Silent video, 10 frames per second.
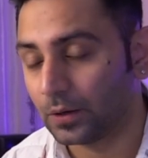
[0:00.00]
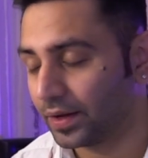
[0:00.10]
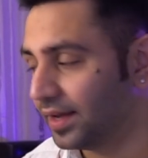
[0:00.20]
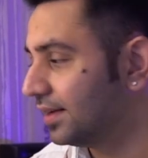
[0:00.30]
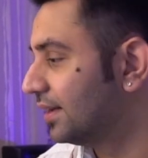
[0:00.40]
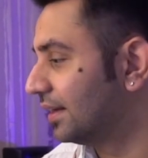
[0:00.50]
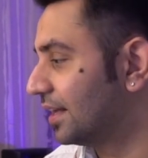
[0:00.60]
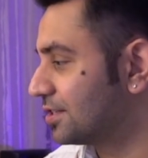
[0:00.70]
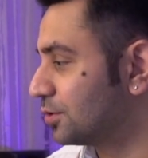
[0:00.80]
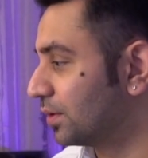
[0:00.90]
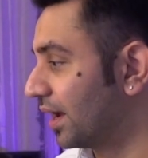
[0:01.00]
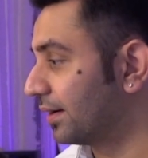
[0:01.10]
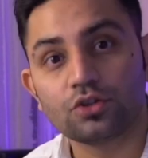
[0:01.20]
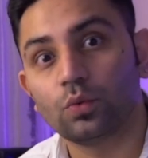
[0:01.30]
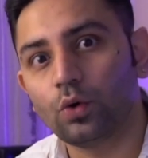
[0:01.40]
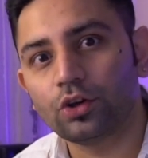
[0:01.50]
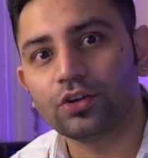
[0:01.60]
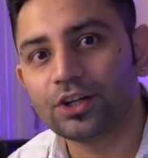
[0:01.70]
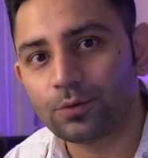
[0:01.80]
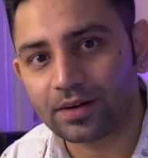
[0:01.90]
Okay, let's do that. So what you
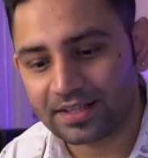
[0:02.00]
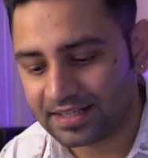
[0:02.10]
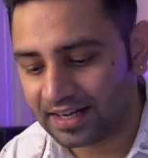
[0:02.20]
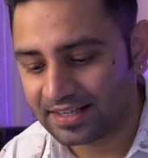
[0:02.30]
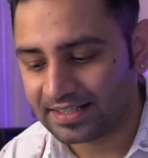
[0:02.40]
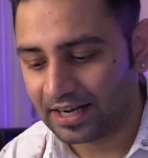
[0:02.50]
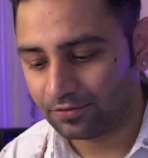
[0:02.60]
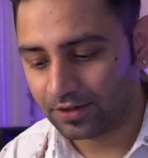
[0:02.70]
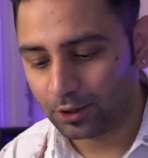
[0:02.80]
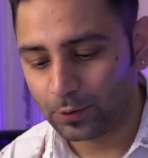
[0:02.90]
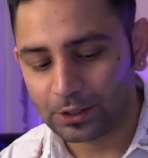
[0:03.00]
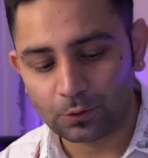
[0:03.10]
need to understand is that we are going